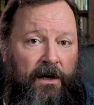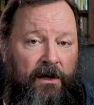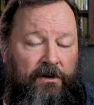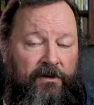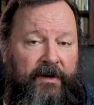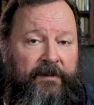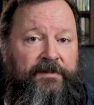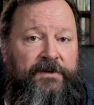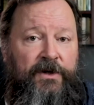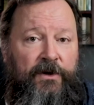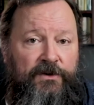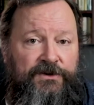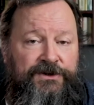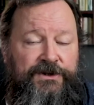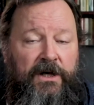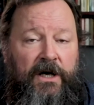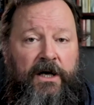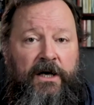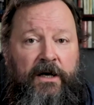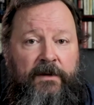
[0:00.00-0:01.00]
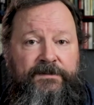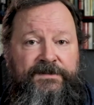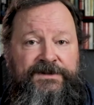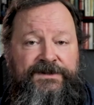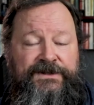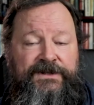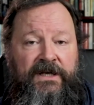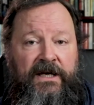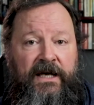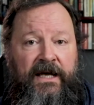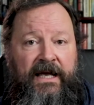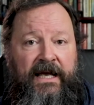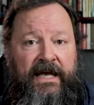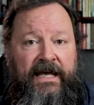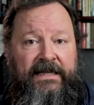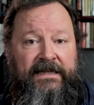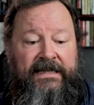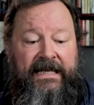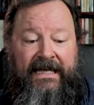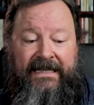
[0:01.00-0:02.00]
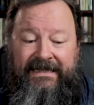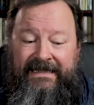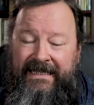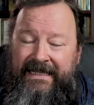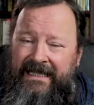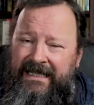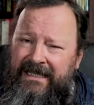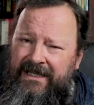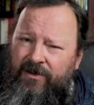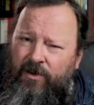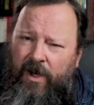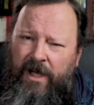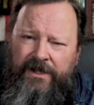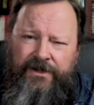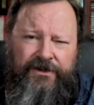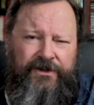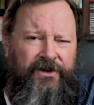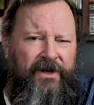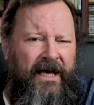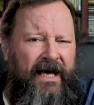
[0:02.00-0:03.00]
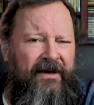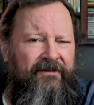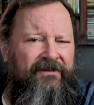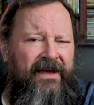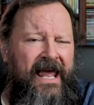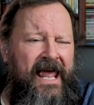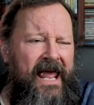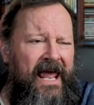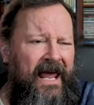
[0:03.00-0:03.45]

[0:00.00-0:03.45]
crypto startups that didn't want to have